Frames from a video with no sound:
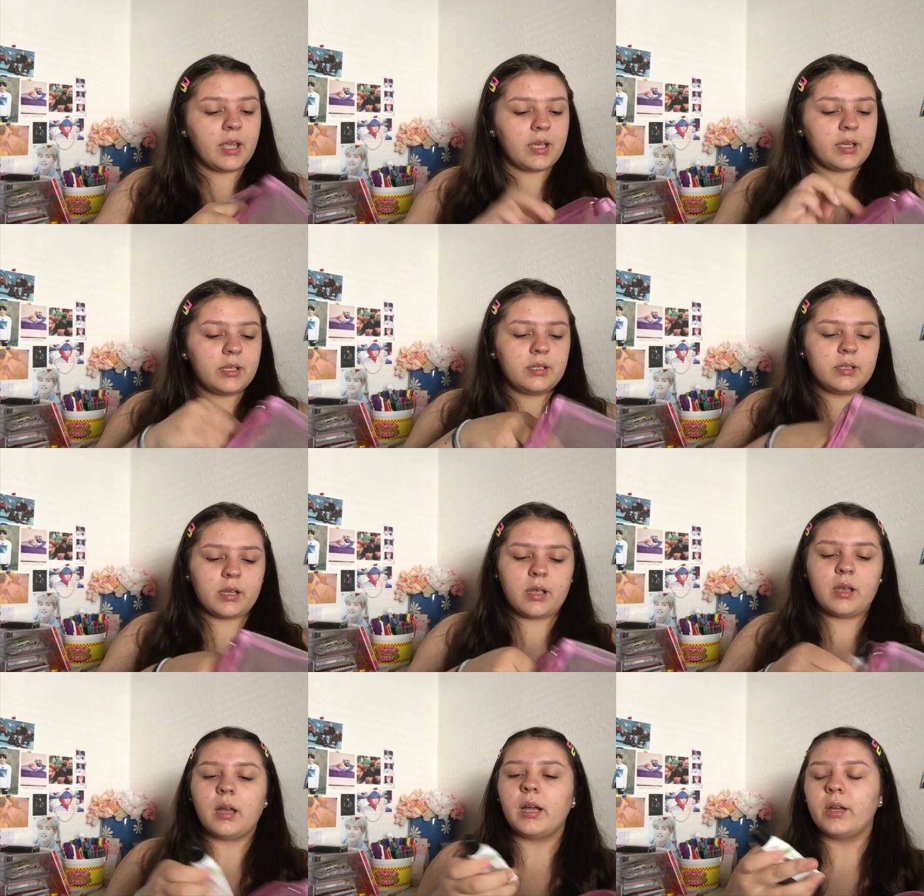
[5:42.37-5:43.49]
and
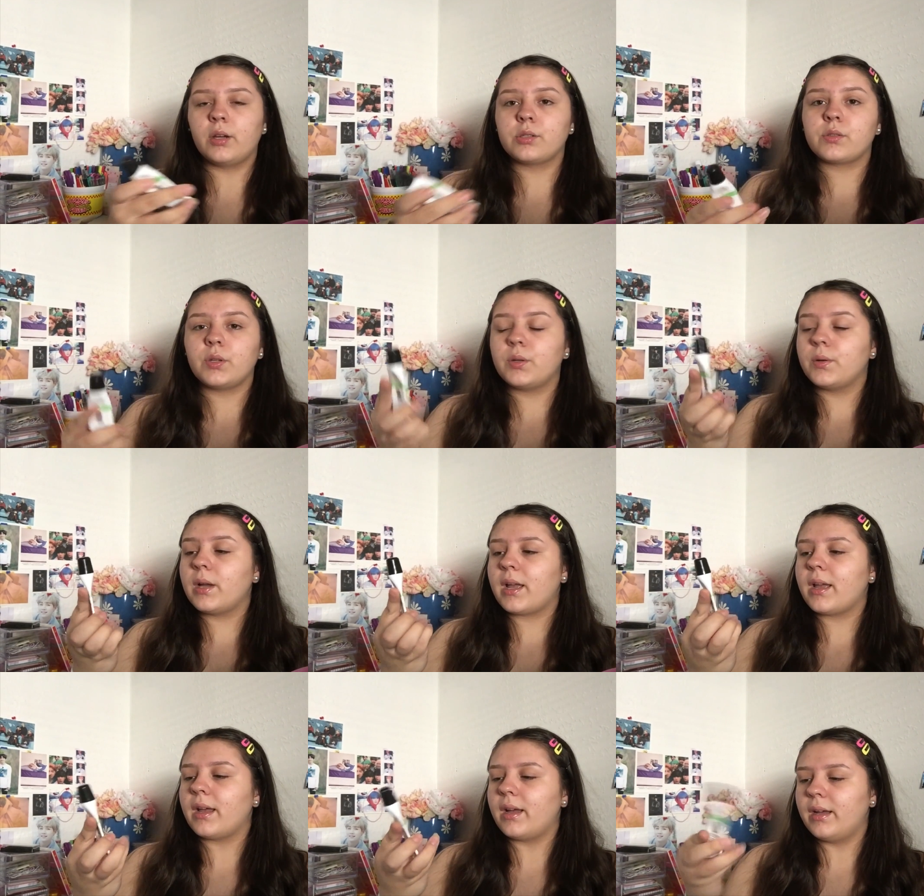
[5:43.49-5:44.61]
I also
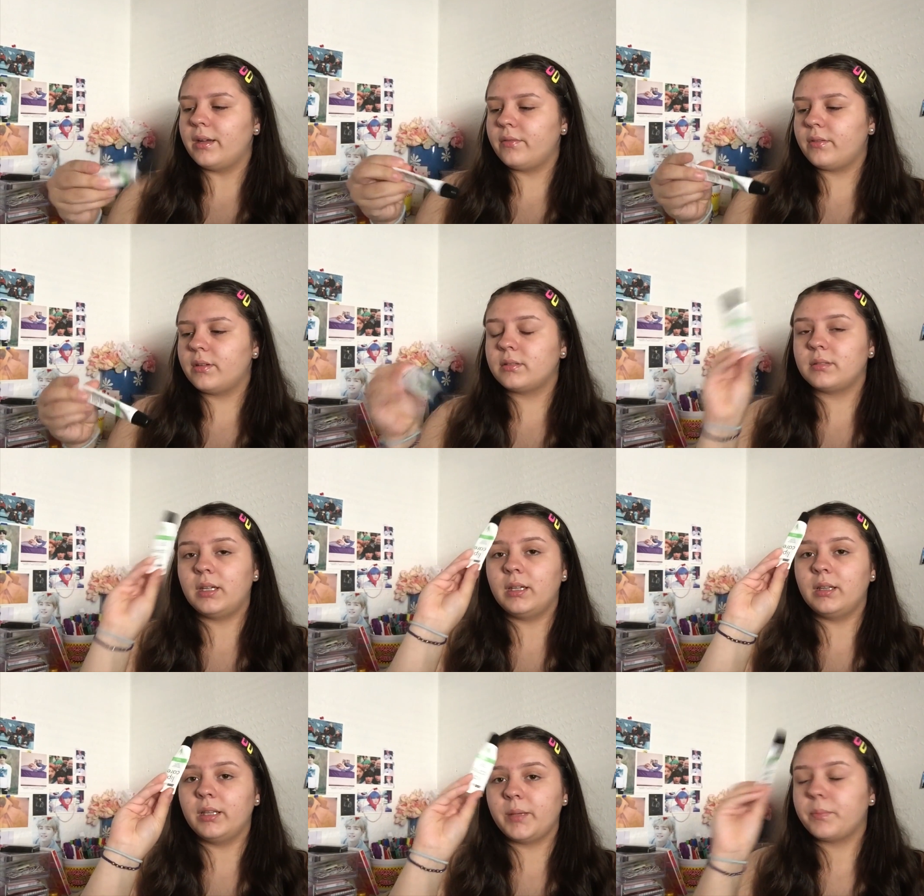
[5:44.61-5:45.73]
have
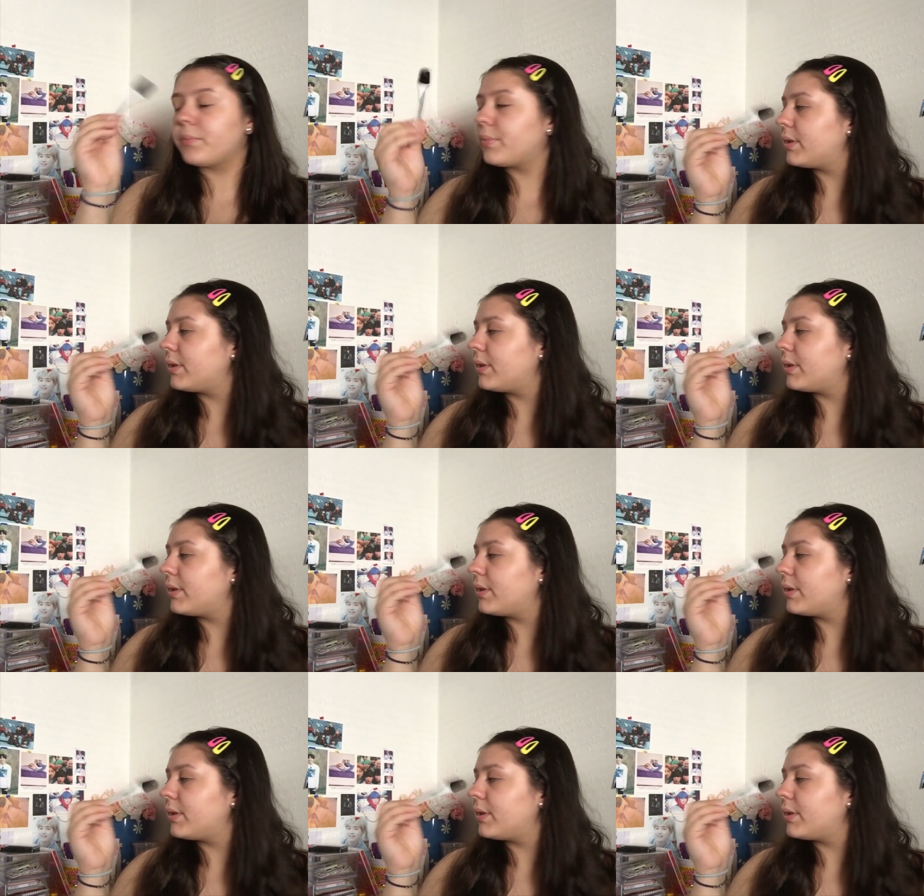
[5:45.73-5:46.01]
a lip